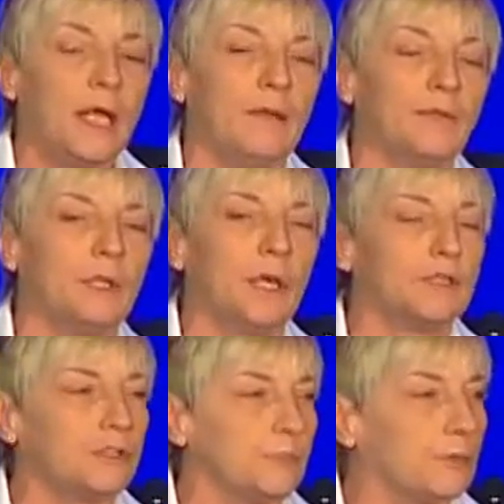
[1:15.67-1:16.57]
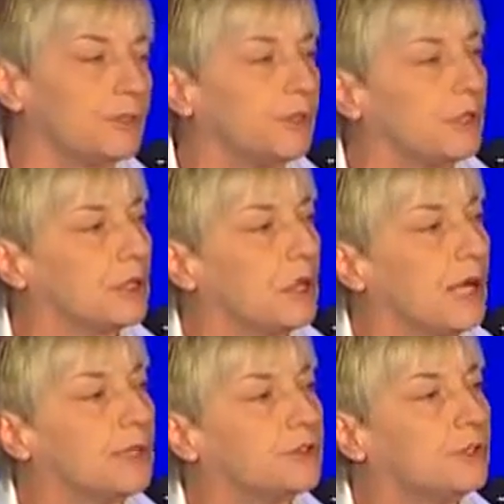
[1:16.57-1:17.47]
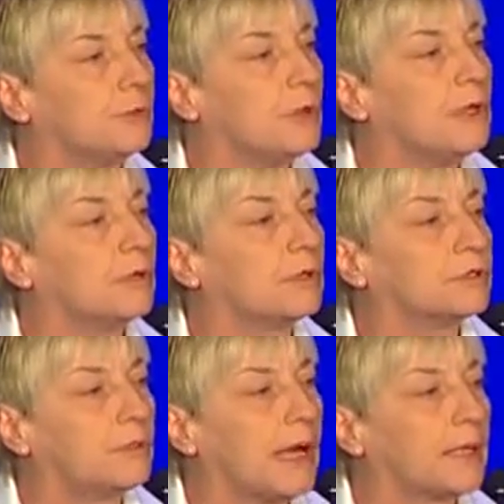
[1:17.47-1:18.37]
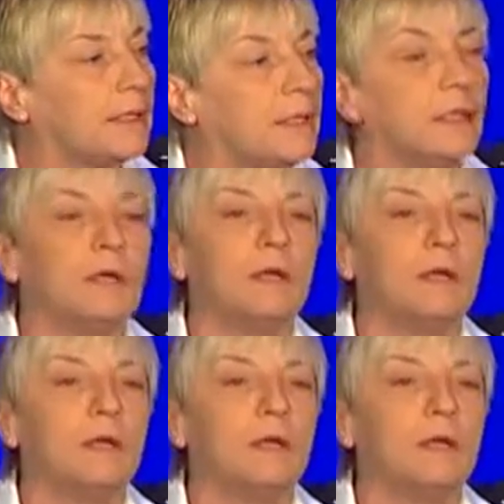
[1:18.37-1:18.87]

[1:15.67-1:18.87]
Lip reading: and the customers and the clients that we are attracting